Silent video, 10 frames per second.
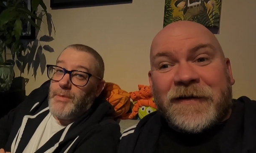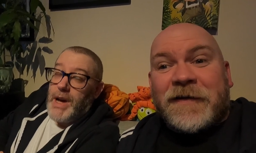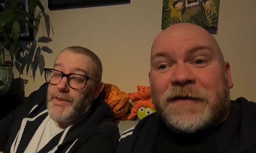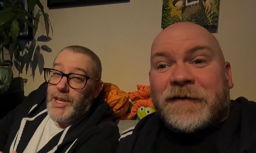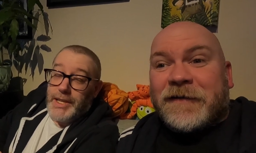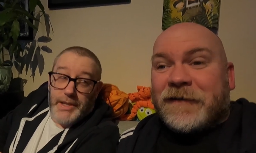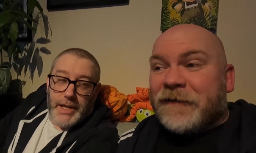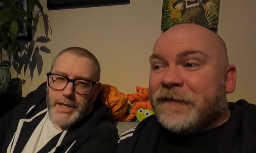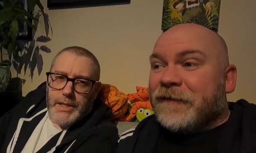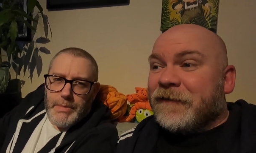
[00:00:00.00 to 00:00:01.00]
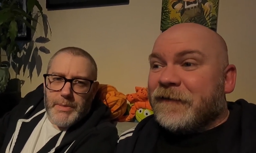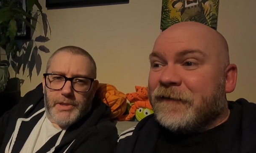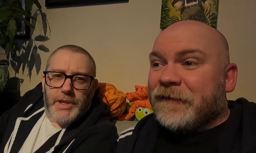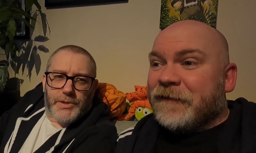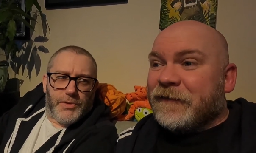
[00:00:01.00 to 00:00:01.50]
Speaker 1: I might have an early night because I'm
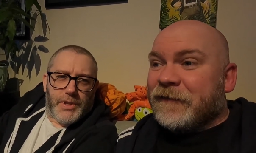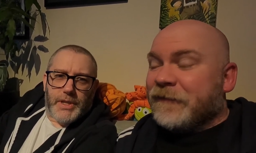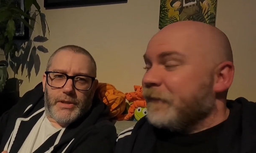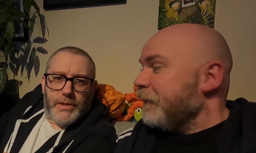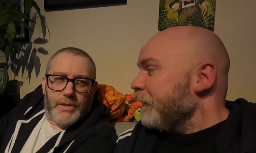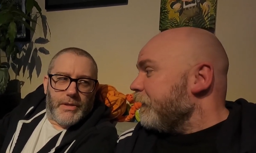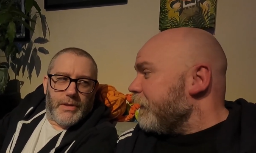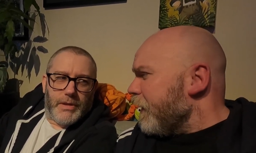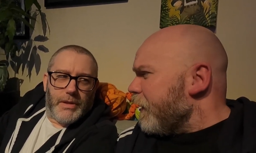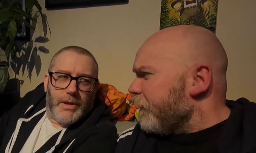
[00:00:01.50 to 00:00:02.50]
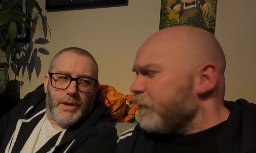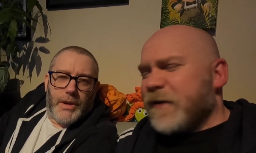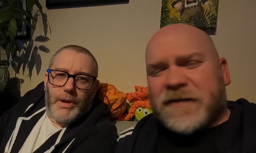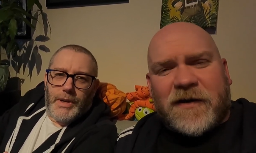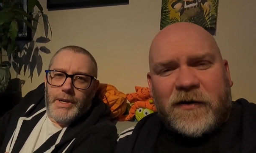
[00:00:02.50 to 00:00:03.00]
actually exhausted. Yeah, I'm a
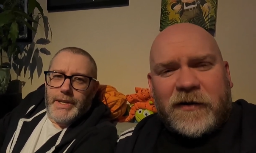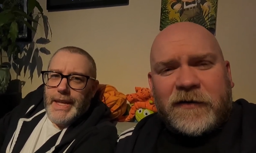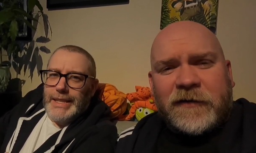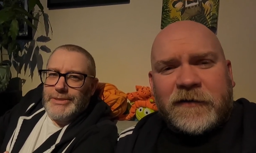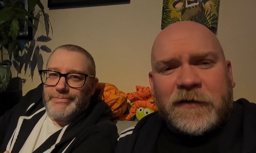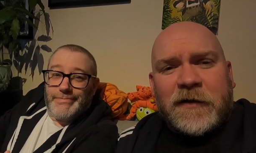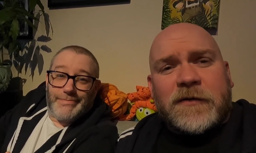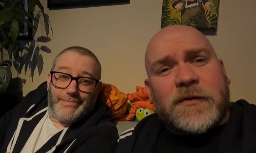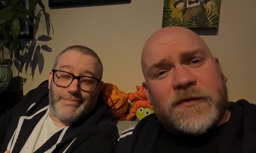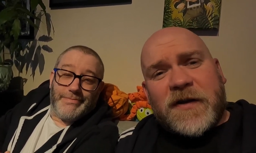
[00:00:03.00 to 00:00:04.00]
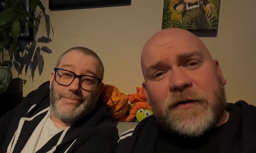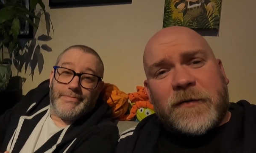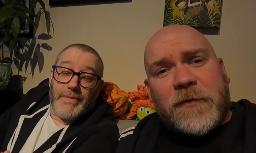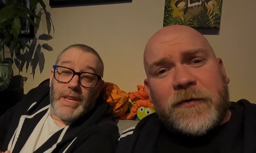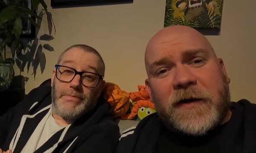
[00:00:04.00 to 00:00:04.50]
bit tired. Yeah. So we'll see you in
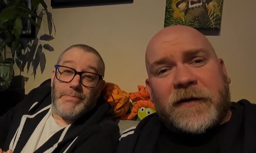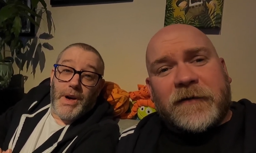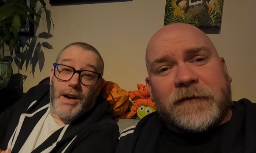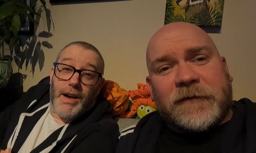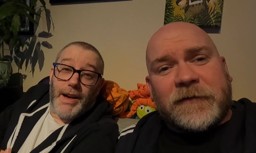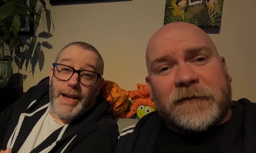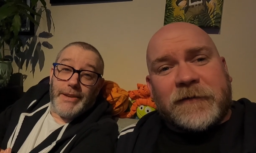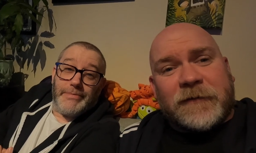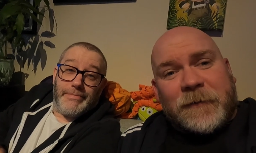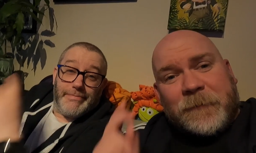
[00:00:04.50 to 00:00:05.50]
the morning. Bye.